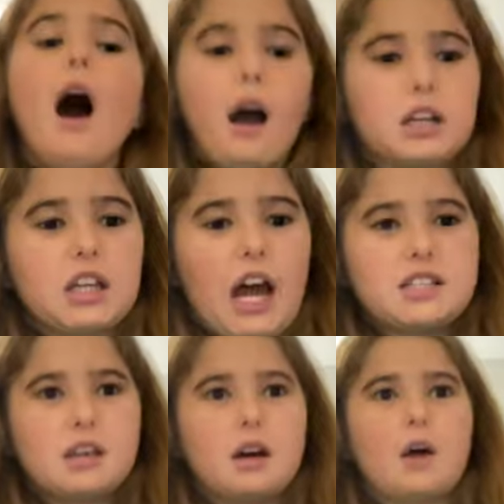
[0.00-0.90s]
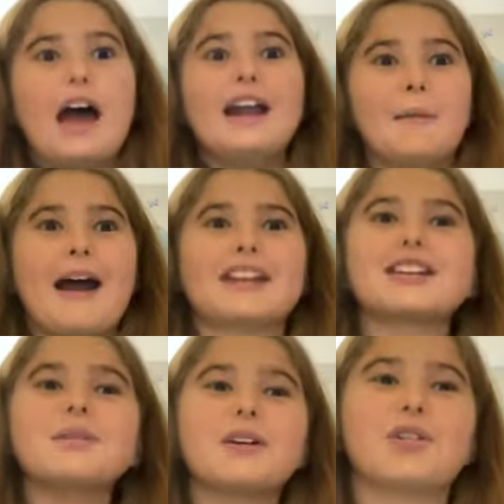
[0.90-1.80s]
Okay, guys, so, and I'm
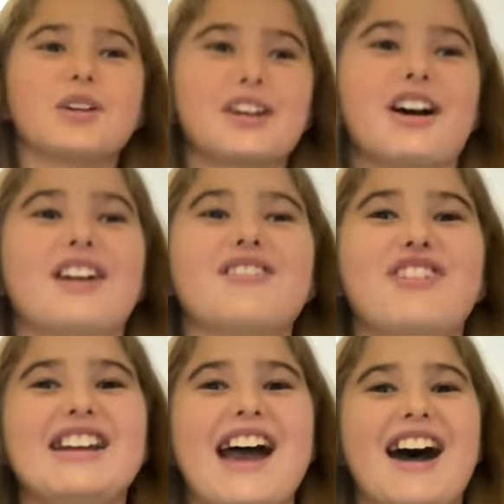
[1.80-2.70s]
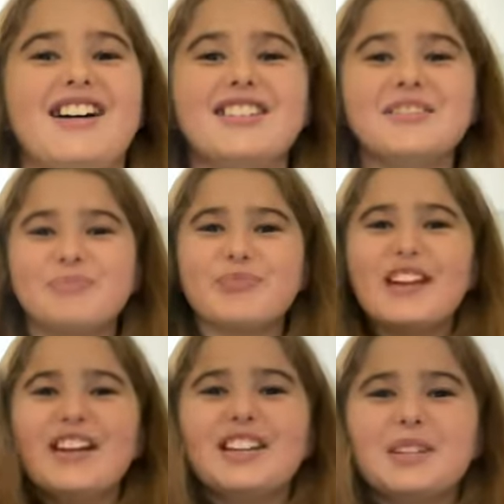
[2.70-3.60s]
actually recording on it right now.
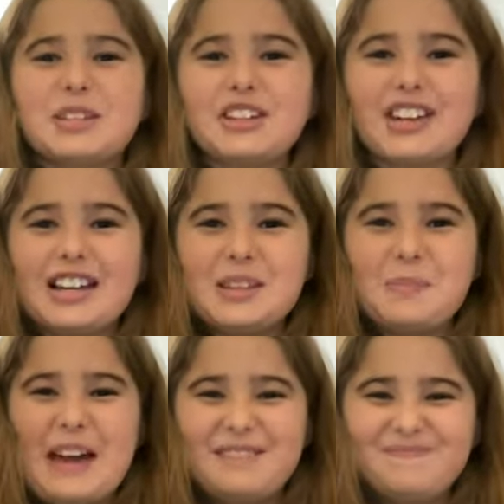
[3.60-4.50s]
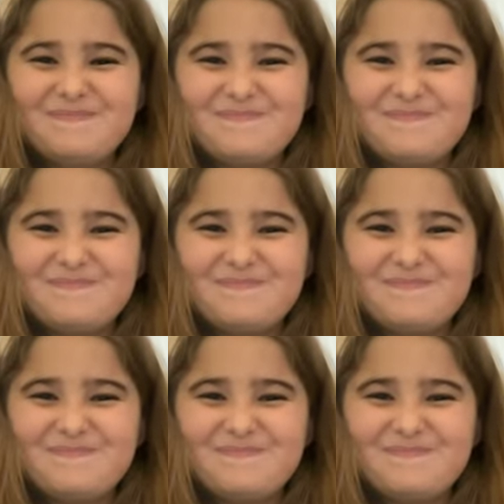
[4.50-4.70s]
Let me show you guys the pen.